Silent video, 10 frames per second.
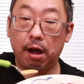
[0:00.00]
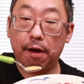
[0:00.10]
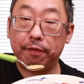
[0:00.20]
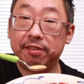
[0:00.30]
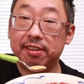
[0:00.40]

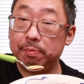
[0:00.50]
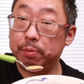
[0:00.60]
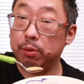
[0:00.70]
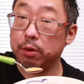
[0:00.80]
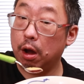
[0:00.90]
half a
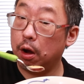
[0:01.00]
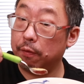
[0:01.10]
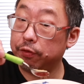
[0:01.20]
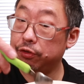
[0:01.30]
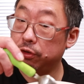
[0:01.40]
teaspoon
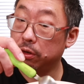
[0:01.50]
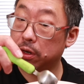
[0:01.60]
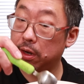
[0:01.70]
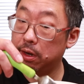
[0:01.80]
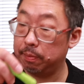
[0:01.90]
of
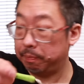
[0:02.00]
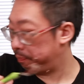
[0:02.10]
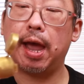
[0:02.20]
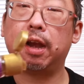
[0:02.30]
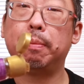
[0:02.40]
sugar,
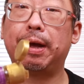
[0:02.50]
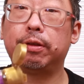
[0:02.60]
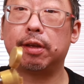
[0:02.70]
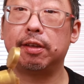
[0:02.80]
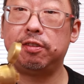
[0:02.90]
and
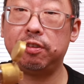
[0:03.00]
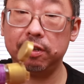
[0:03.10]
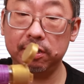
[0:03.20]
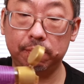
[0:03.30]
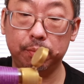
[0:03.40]
about a
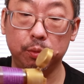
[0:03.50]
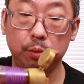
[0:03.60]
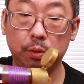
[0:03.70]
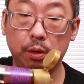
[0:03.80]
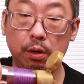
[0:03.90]

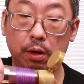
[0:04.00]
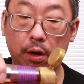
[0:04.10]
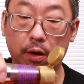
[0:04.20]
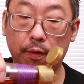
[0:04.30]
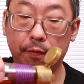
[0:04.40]
teaspoon
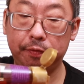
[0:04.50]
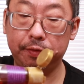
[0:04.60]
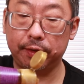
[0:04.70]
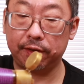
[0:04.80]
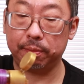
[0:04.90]
of
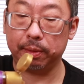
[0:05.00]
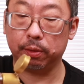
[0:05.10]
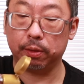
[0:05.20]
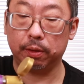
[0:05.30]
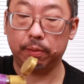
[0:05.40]
sesame
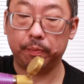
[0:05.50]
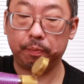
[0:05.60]
oil.